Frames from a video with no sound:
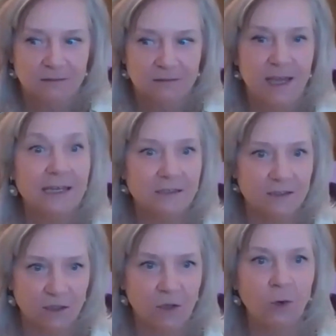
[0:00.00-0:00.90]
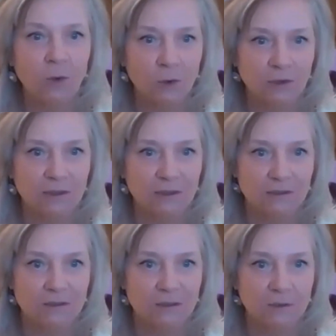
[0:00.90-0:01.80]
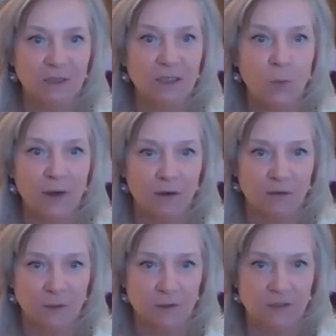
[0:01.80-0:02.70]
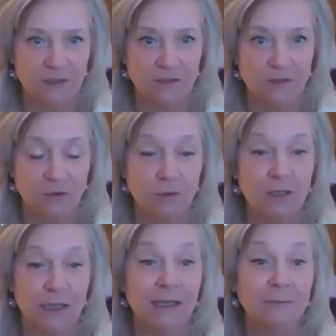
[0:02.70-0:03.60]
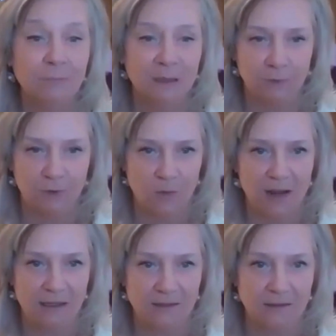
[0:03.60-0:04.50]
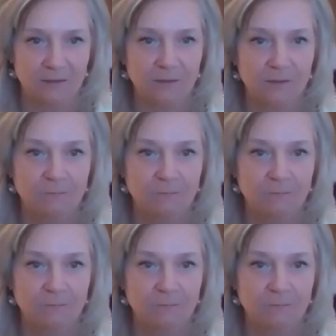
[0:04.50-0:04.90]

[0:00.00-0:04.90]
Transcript: that is the goal, is to be aware of those things so you can be proactive.